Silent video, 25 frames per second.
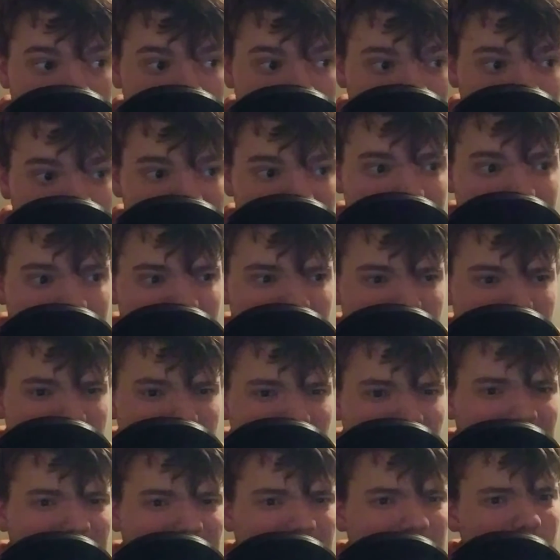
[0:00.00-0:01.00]
Maybe
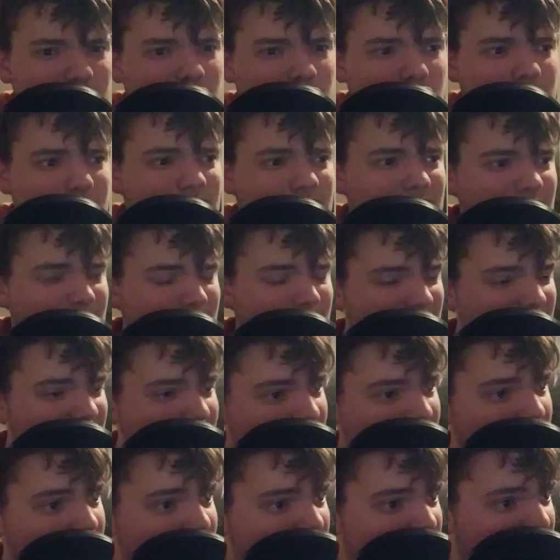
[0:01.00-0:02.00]
I don't know. Like
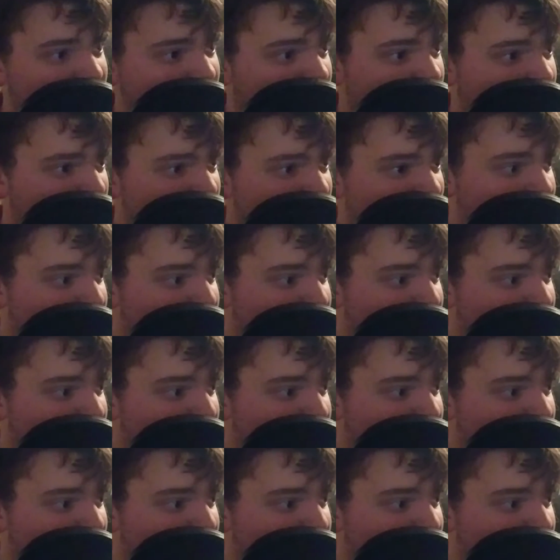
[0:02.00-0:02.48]
maybe there could be a